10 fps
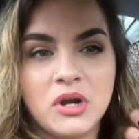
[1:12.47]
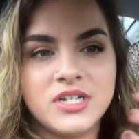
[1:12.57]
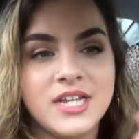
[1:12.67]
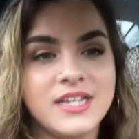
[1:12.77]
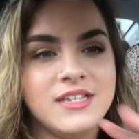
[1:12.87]

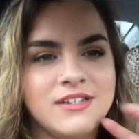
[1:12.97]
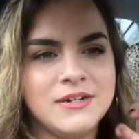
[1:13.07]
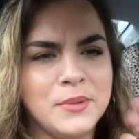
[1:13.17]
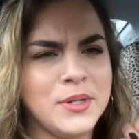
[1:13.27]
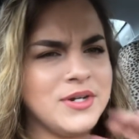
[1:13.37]

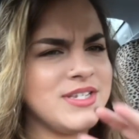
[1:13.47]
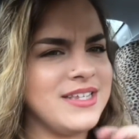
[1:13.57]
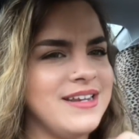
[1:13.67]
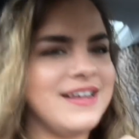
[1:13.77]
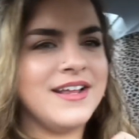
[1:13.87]
particular
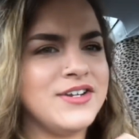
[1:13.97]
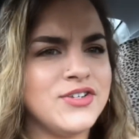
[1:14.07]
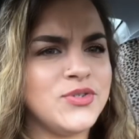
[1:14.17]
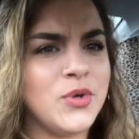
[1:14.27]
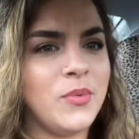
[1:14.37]
person, and I
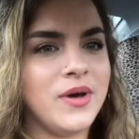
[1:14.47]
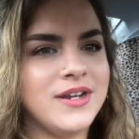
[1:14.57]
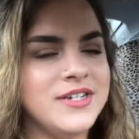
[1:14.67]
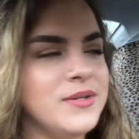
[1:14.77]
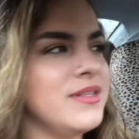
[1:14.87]
just don't want
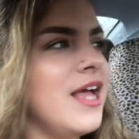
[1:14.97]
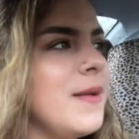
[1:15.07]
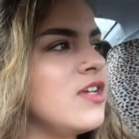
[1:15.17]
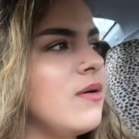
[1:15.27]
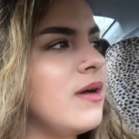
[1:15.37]
to deal with
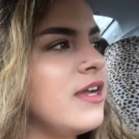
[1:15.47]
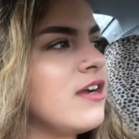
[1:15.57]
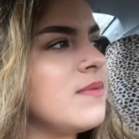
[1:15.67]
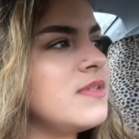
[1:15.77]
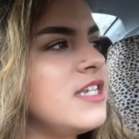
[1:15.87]
that. So
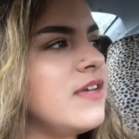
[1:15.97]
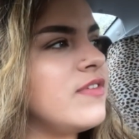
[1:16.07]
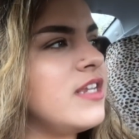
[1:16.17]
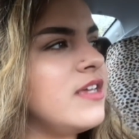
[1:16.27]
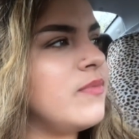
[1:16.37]
here comes
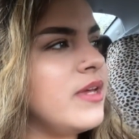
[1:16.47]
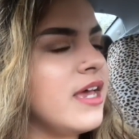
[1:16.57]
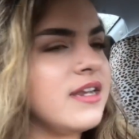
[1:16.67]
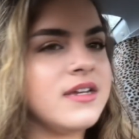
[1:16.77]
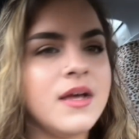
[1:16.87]
David. We
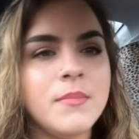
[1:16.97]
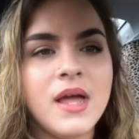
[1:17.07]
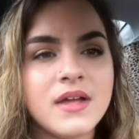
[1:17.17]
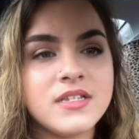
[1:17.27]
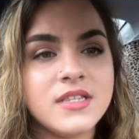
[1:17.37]
had to come
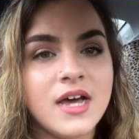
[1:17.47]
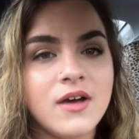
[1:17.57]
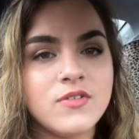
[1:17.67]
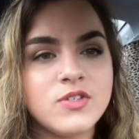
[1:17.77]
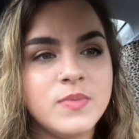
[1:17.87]
back to the
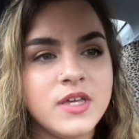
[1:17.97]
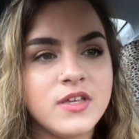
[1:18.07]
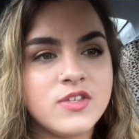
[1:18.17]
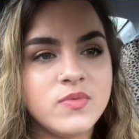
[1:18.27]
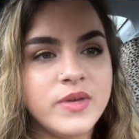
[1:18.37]
house
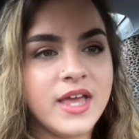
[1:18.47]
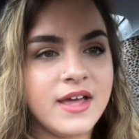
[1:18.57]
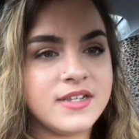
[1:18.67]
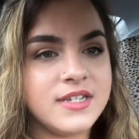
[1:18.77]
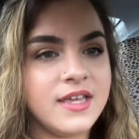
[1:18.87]
because we
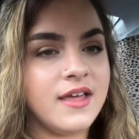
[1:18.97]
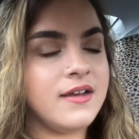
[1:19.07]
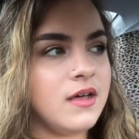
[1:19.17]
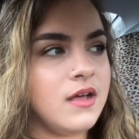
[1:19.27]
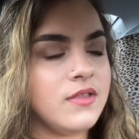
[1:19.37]
had to
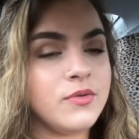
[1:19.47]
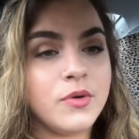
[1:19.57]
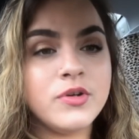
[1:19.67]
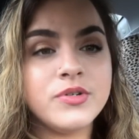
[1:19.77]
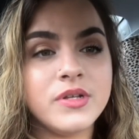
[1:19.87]
get the
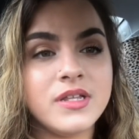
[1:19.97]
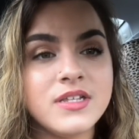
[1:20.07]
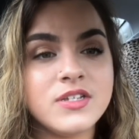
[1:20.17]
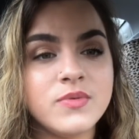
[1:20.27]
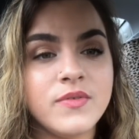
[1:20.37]
grocery
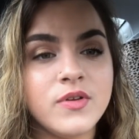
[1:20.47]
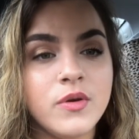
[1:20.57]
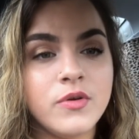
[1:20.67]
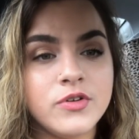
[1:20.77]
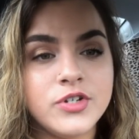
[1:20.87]
list because we have to
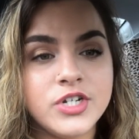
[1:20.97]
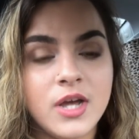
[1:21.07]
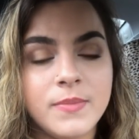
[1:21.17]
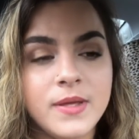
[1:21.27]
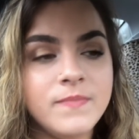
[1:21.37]
go grocery
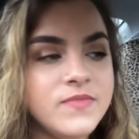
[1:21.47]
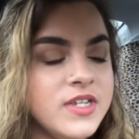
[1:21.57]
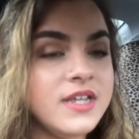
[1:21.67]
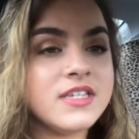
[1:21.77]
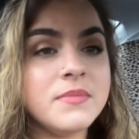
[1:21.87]
shopping.
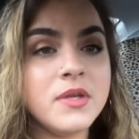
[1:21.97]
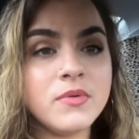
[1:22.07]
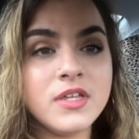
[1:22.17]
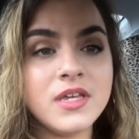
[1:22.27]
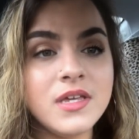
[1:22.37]
Today's gonna be a
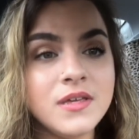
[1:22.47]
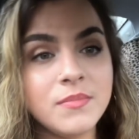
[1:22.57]
really